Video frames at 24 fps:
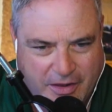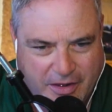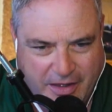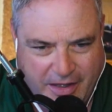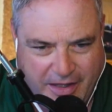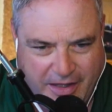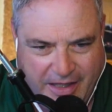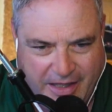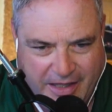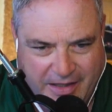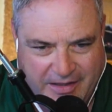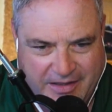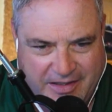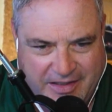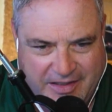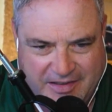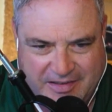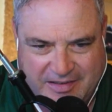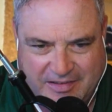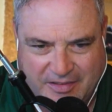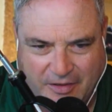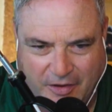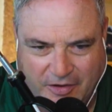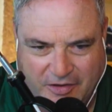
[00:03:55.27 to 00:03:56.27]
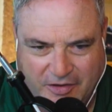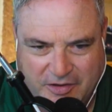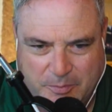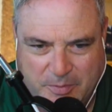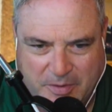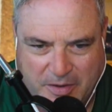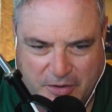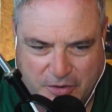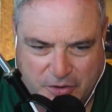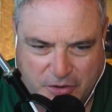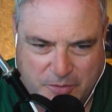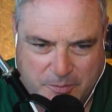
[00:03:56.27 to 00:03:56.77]
and he's thought to
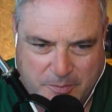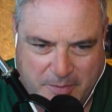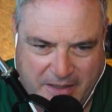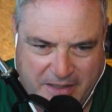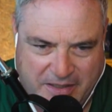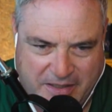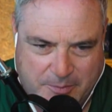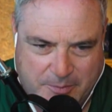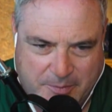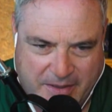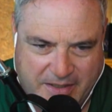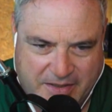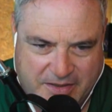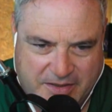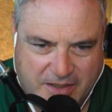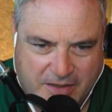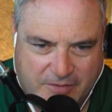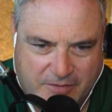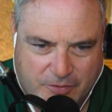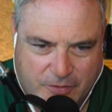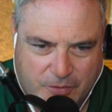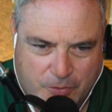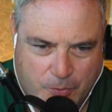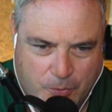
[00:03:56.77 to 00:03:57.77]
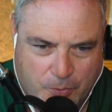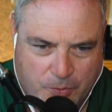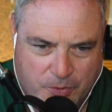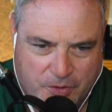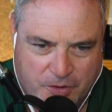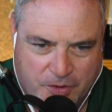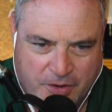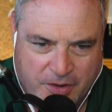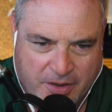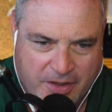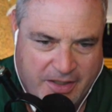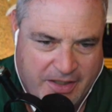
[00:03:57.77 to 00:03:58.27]
be a good man-to-man cover
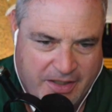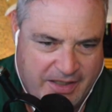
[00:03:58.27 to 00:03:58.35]
corner.